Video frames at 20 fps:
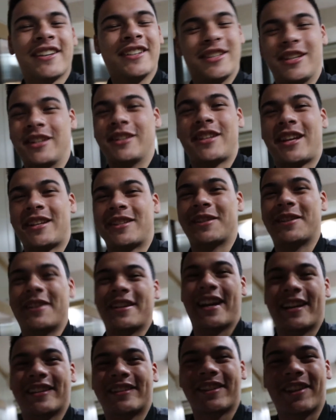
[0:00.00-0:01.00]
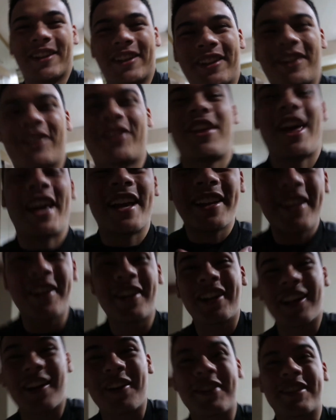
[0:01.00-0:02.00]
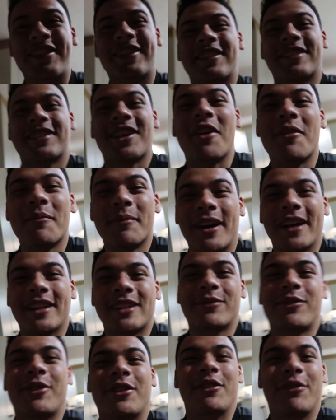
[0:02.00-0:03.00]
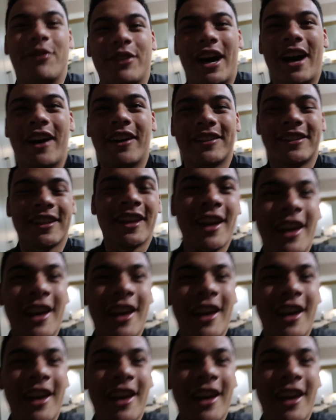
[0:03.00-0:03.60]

She's such a nice girl. Thank you, Chloe, so much for the flowers.